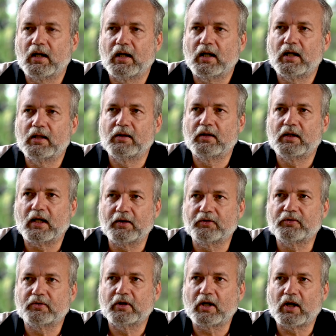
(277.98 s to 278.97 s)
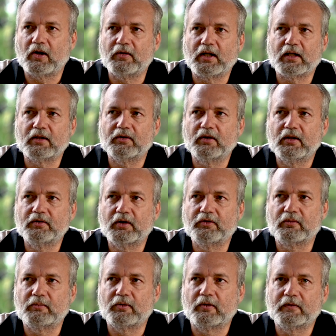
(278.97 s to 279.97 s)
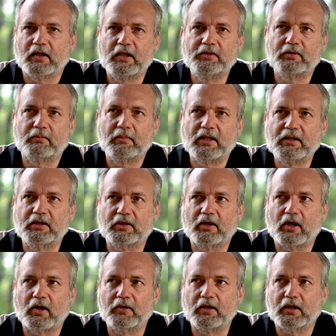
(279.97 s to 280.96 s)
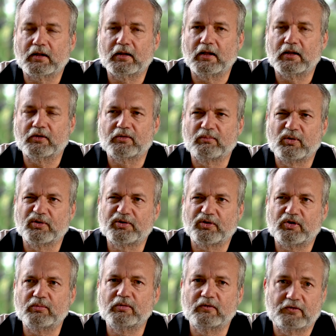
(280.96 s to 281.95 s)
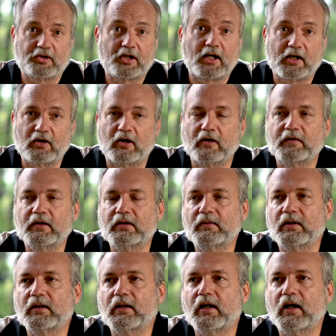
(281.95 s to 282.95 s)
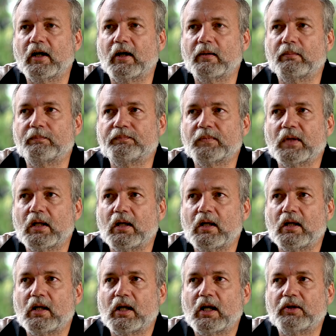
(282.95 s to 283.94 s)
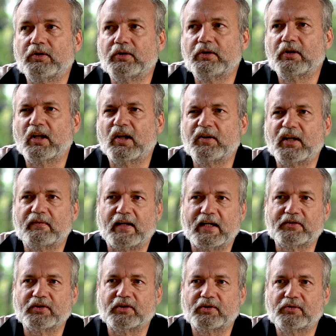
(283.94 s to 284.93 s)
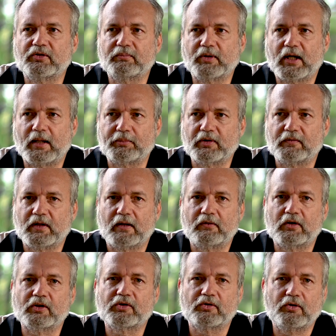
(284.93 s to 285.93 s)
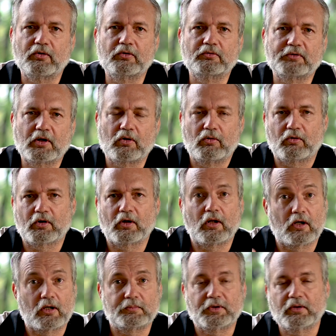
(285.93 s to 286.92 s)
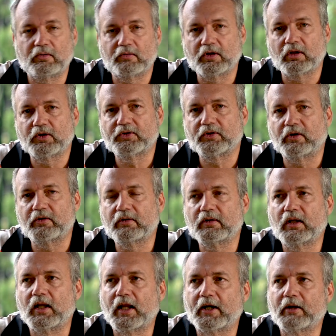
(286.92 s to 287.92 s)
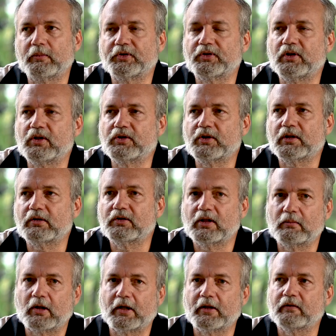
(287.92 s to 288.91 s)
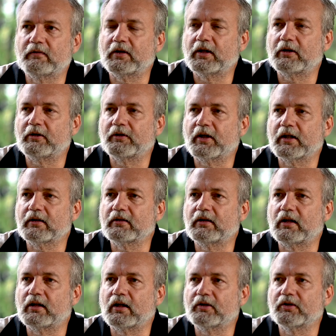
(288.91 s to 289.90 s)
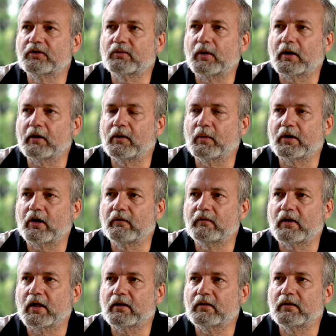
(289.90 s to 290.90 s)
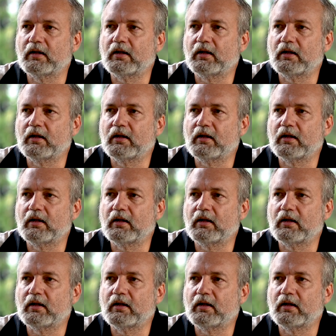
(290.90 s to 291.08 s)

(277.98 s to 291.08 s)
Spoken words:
And the other sort of codec is a more of an intermediate codec, and it's more suitable for archiving. And you'll only have access to it perhaps if you have an external recorder, like I'm recording this on, an Adamus Ninja. So you might have a video on that. I just quickly went over that.